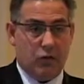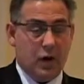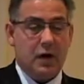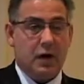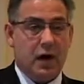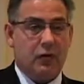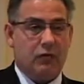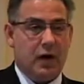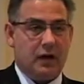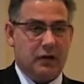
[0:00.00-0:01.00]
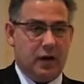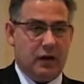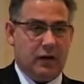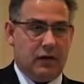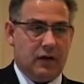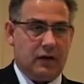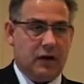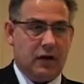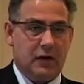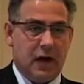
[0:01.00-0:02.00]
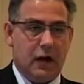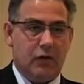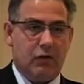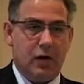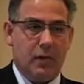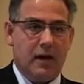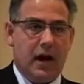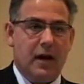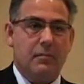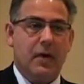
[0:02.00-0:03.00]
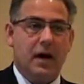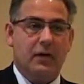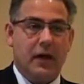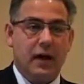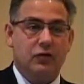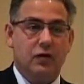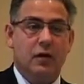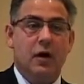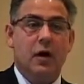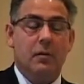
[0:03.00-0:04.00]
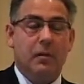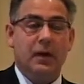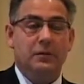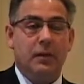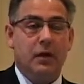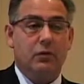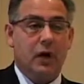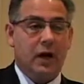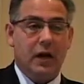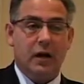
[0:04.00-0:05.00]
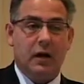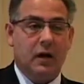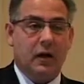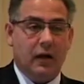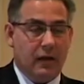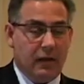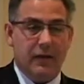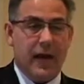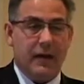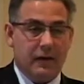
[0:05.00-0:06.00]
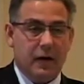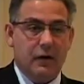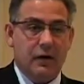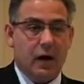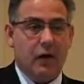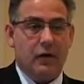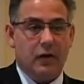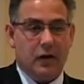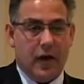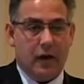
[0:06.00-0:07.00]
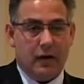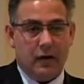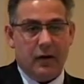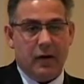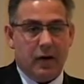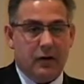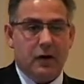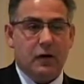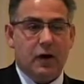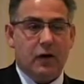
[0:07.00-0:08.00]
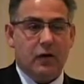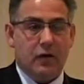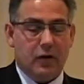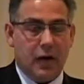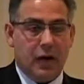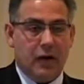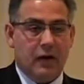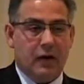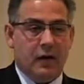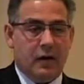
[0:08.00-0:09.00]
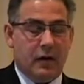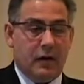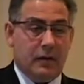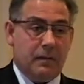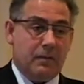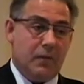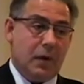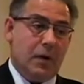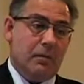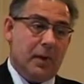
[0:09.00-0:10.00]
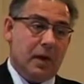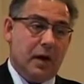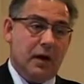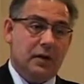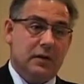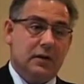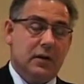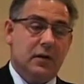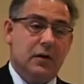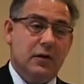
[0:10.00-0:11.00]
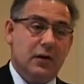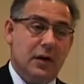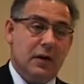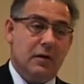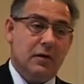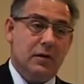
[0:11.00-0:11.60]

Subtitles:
written contract saying that this is the entire agreement, any modification must be in writing, that didn't carry the day. It didn't carry the day because the